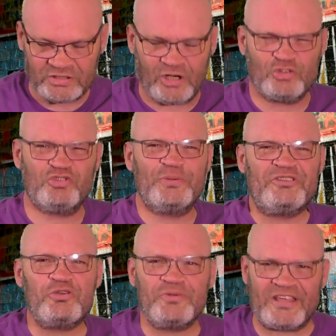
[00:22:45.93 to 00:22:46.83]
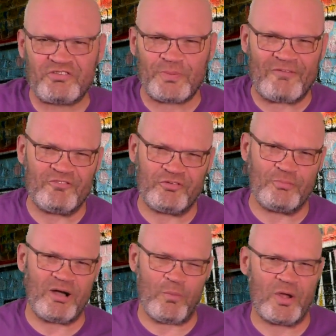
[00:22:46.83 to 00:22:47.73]
Oh, should we do this one
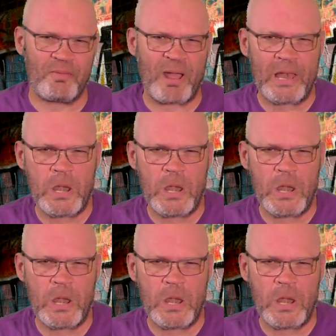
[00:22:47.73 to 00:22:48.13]
for one of my